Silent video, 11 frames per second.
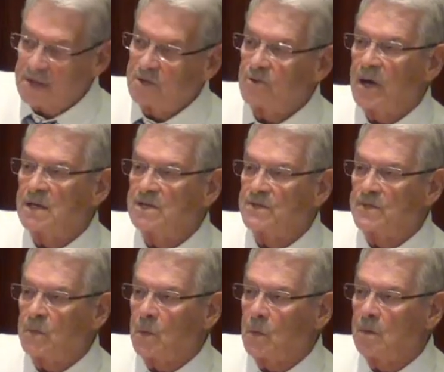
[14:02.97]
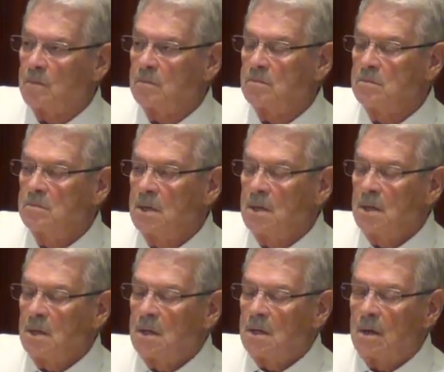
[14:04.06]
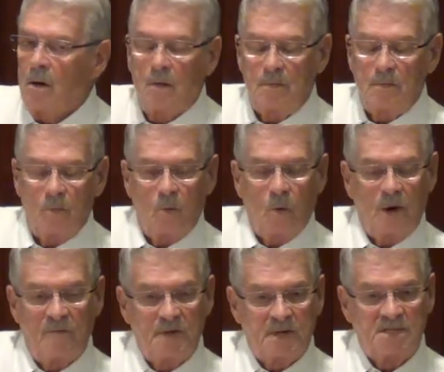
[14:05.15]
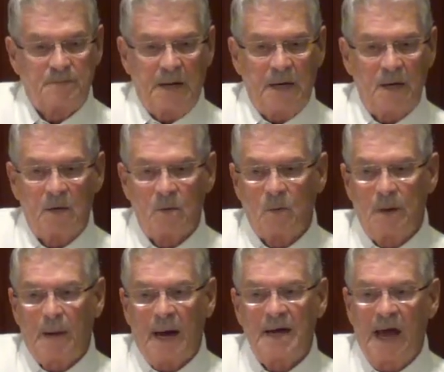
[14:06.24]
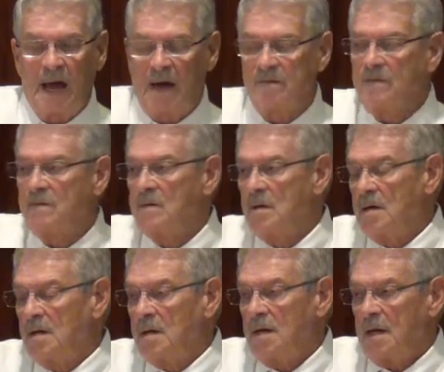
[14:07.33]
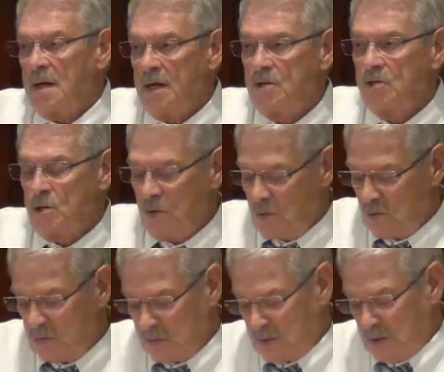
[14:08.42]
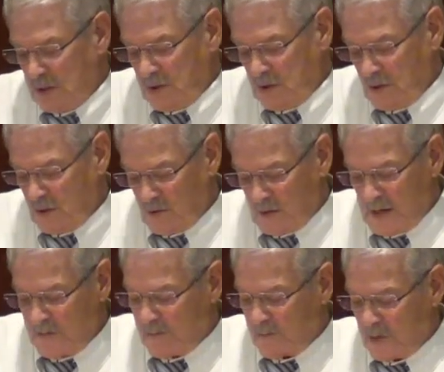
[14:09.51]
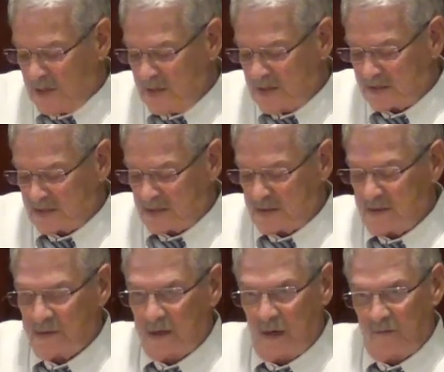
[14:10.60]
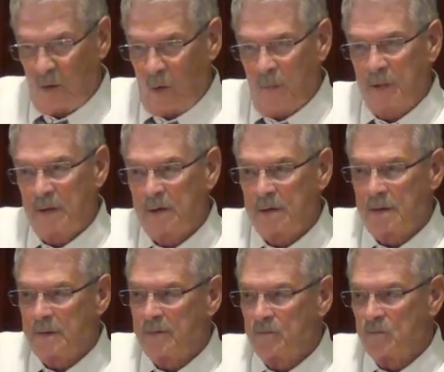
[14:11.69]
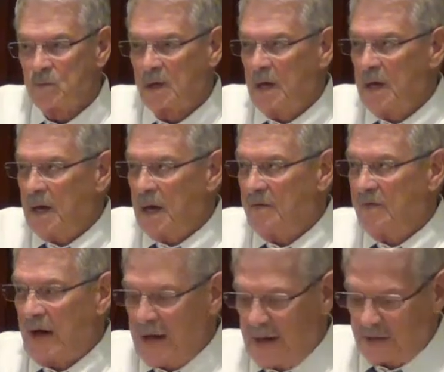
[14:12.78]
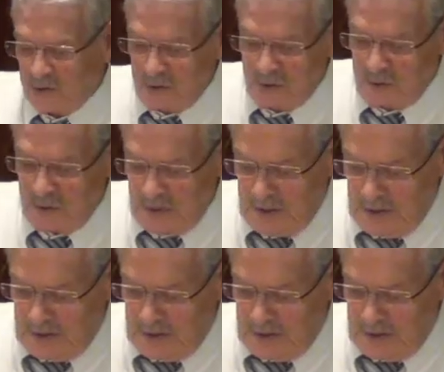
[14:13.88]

can transform whatever despair we might have into, you know, a great breeze of hope. And if I had to